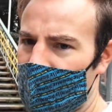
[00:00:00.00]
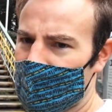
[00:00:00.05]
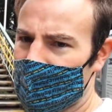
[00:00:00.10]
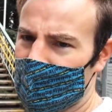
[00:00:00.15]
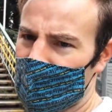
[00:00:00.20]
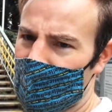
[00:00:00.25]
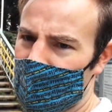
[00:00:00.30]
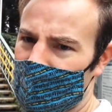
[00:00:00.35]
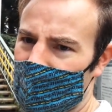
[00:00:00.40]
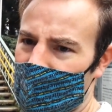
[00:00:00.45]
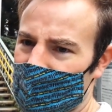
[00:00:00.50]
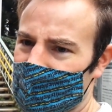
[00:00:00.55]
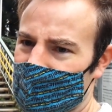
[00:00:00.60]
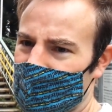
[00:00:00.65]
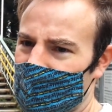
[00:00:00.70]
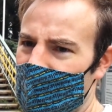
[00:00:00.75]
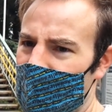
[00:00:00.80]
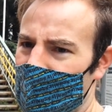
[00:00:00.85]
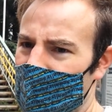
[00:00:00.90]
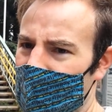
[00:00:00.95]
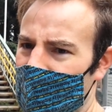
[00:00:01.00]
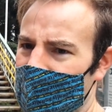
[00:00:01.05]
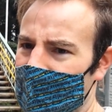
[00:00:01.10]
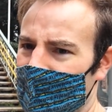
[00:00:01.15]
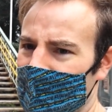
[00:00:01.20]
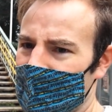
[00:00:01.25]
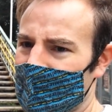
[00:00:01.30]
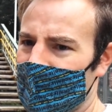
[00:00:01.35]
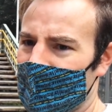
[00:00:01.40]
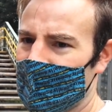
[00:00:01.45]
an operational railway.
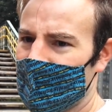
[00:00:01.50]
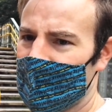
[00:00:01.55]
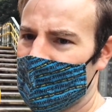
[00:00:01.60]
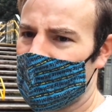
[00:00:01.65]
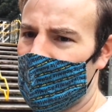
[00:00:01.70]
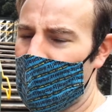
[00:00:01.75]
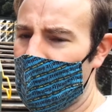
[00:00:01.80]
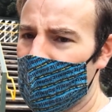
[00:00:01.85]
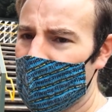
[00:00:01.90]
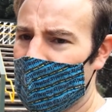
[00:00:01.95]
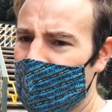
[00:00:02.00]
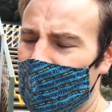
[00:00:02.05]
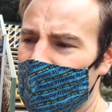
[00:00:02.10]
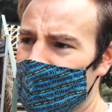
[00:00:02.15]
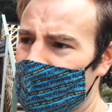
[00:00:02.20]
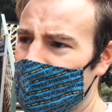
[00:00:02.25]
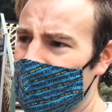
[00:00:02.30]
The railway closed in